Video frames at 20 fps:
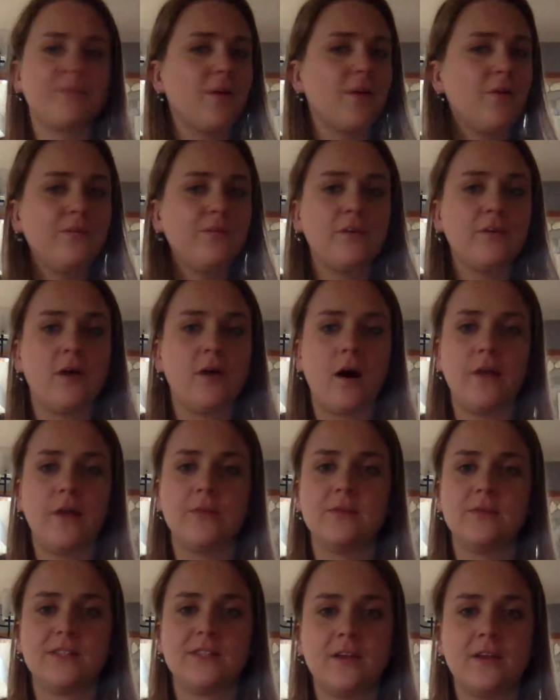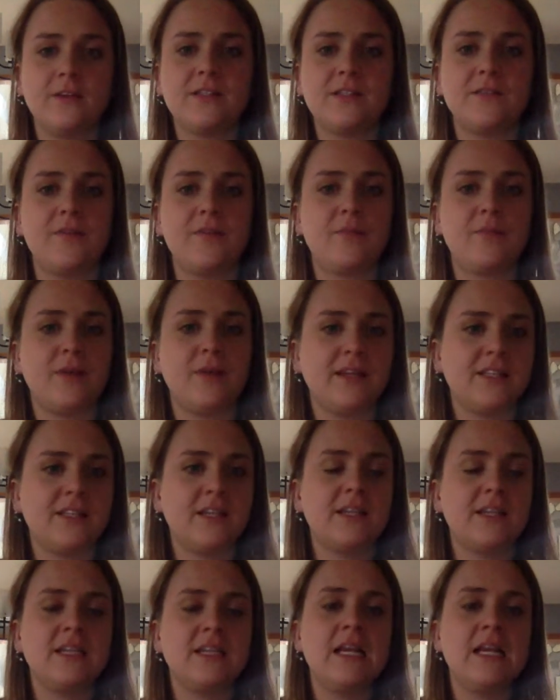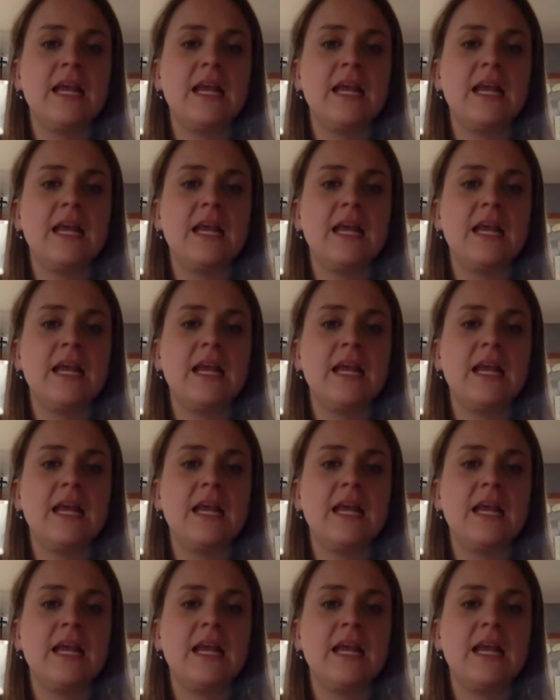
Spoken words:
Overall, the results of the present